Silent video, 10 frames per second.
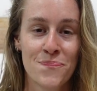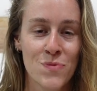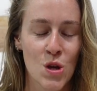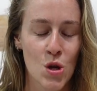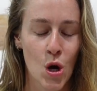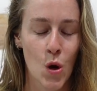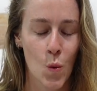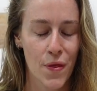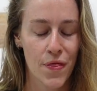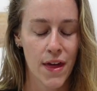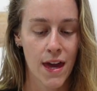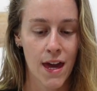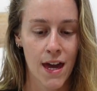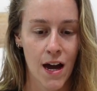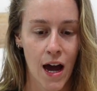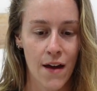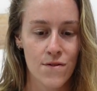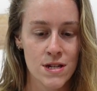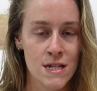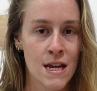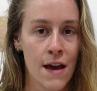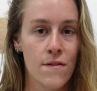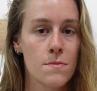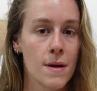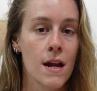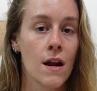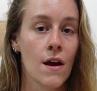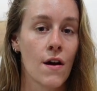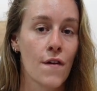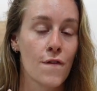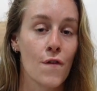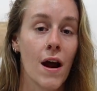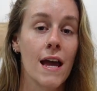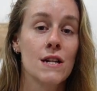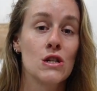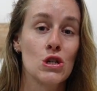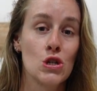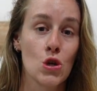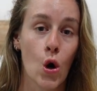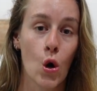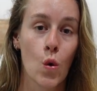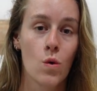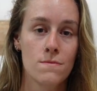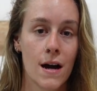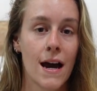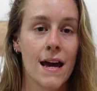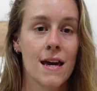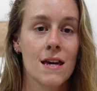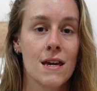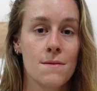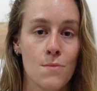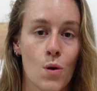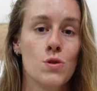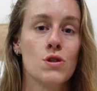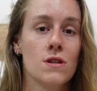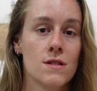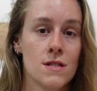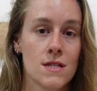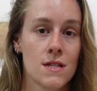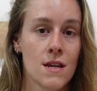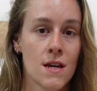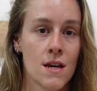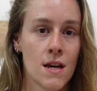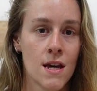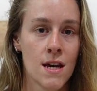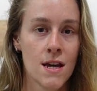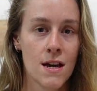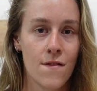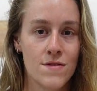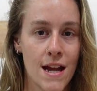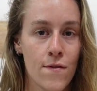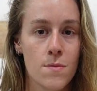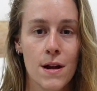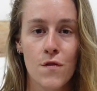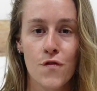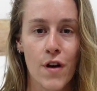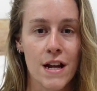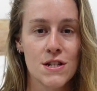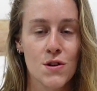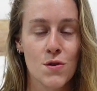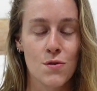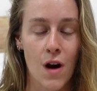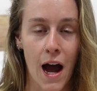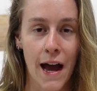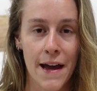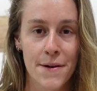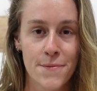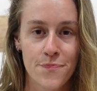You know, one thing I've never been afraid to show my emotions, never been afraid to cry.